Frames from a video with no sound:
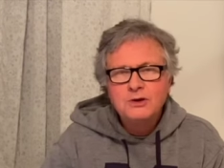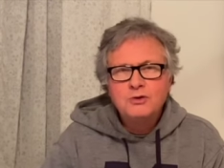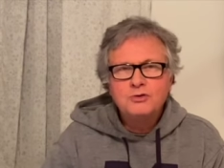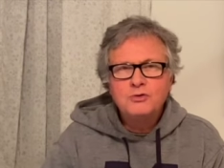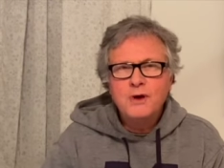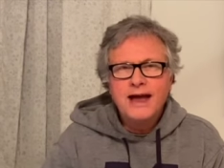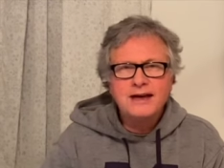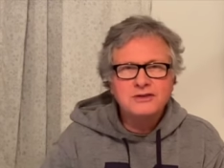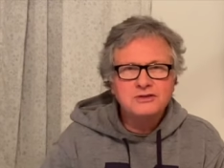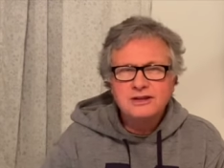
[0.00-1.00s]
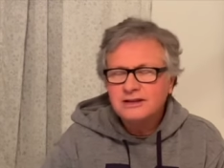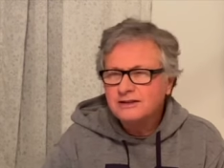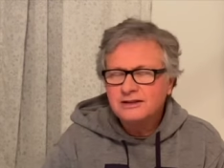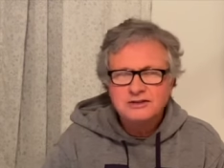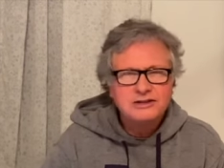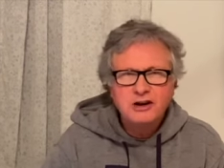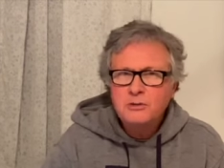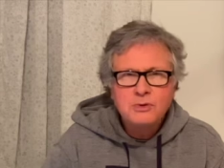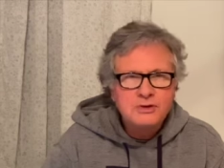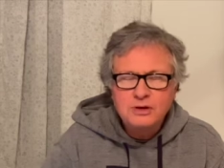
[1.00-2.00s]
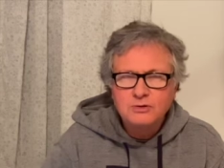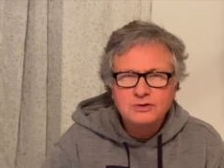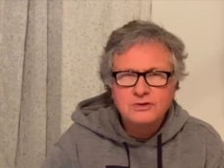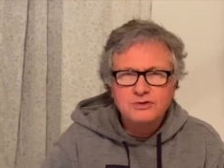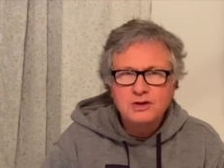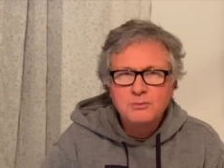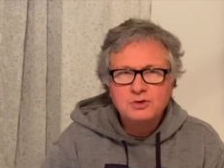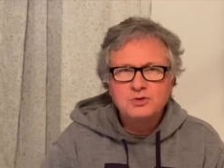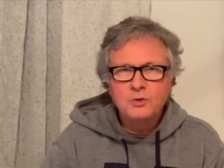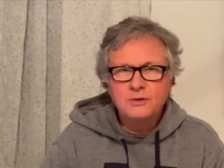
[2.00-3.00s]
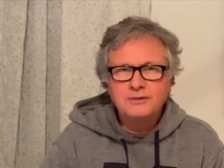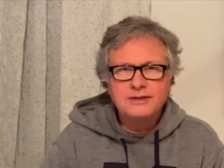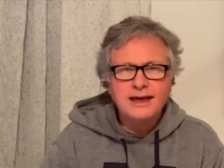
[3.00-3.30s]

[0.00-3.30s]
who has this terrible illness of some sort.